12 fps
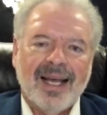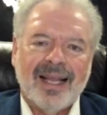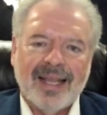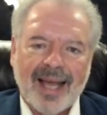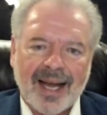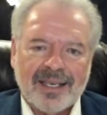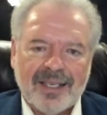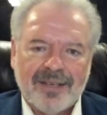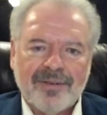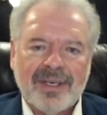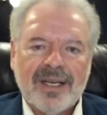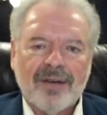The
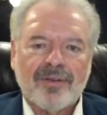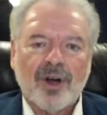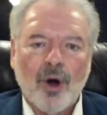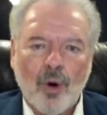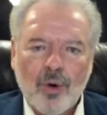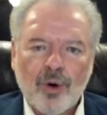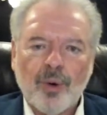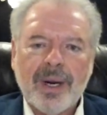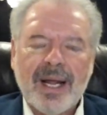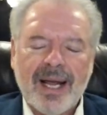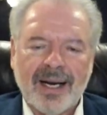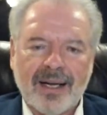activity of
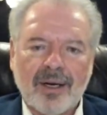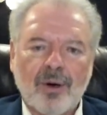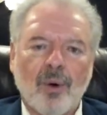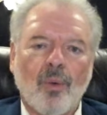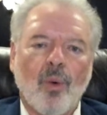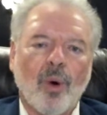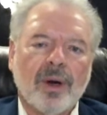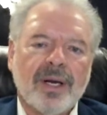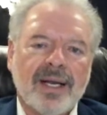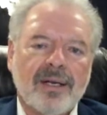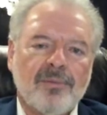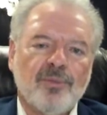co-creating
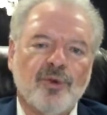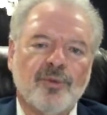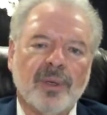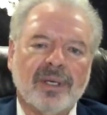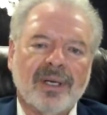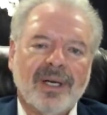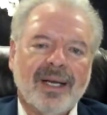coordinated movement